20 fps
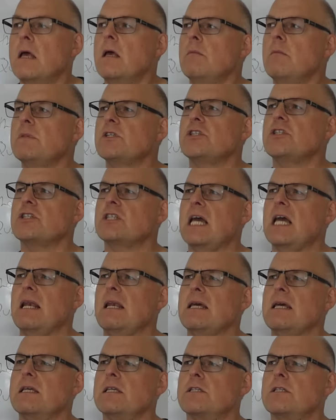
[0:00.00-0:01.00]
Mr.
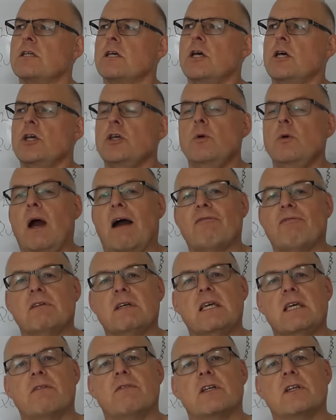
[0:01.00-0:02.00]
Salles, you haven't
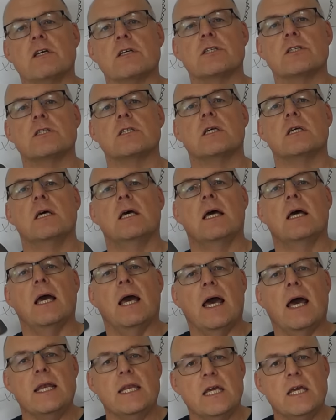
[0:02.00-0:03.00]
given us
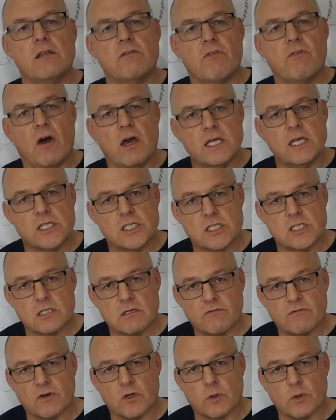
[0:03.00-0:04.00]
any advice
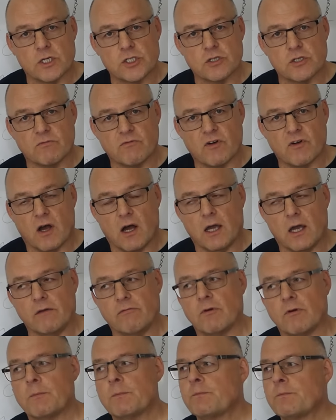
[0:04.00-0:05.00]
for question
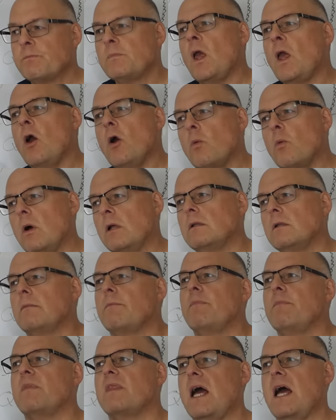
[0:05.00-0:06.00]
five.
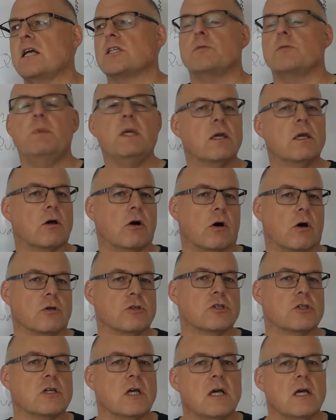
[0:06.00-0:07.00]
Well, that's
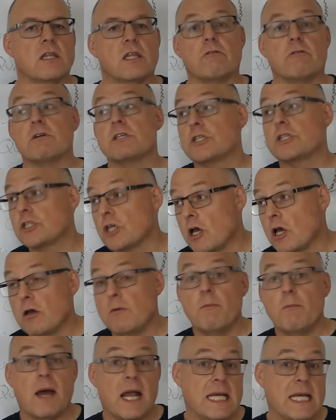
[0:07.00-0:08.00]
because there are so
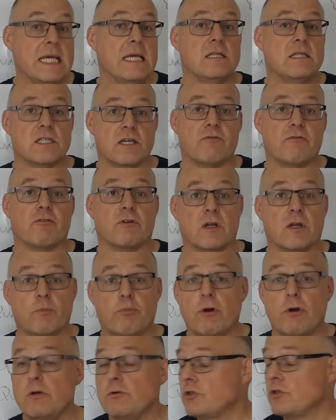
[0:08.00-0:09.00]
many different
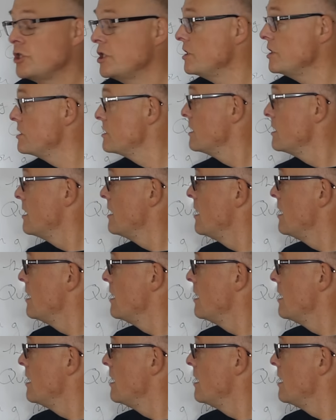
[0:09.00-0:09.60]
approaches